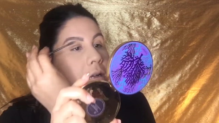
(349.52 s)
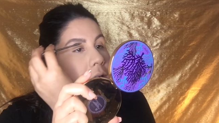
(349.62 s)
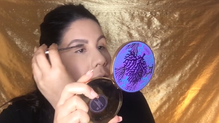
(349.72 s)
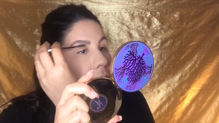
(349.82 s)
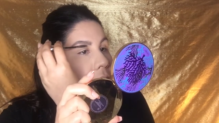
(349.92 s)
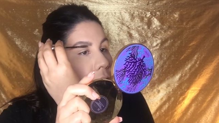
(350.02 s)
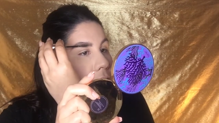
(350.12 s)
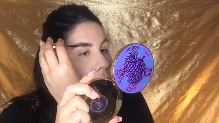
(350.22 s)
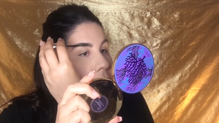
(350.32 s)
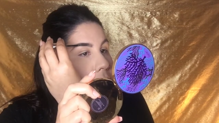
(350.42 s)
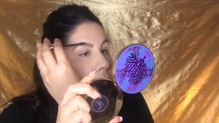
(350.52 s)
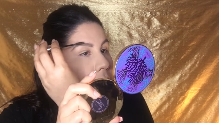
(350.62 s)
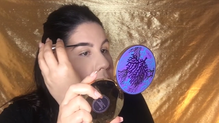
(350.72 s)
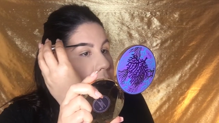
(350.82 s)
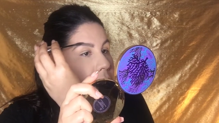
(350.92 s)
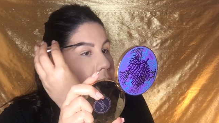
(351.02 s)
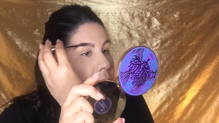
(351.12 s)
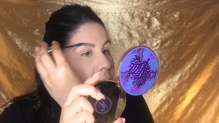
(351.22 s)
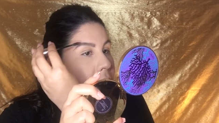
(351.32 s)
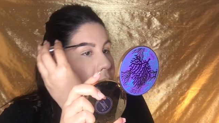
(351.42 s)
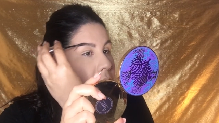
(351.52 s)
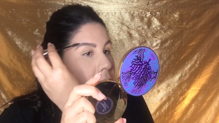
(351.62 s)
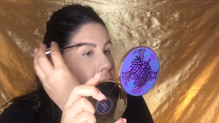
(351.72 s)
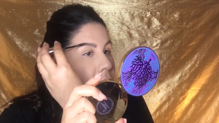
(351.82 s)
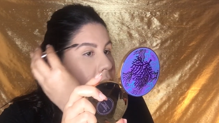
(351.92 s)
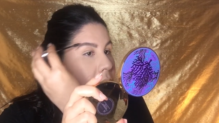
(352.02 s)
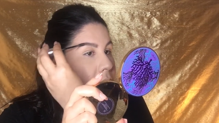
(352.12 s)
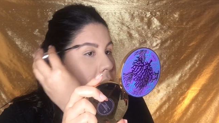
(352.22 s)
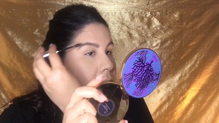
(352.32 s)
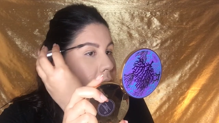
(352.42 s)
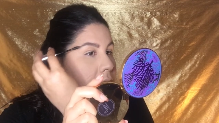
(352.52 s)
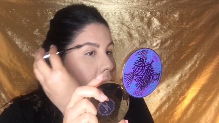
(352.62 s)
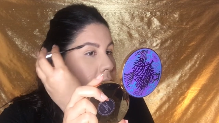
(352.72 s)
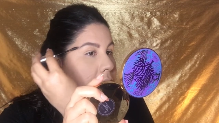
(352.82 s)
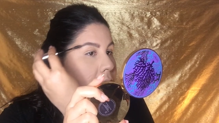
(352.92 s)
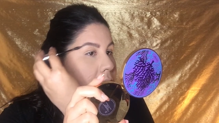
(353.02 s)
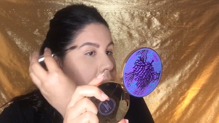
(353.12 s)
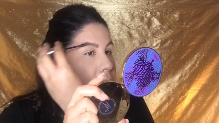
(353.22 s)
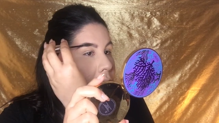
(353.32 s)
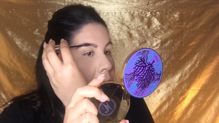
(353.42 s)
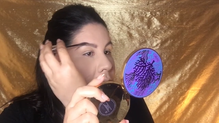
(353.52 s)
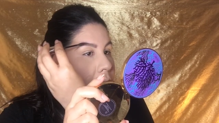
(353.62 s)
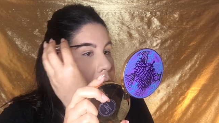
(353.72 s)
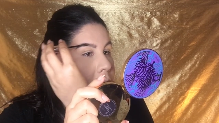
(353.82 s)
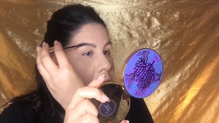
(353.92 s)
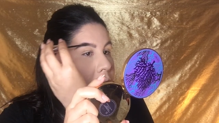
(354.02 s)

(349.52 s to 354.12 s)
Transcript: (no one is talking)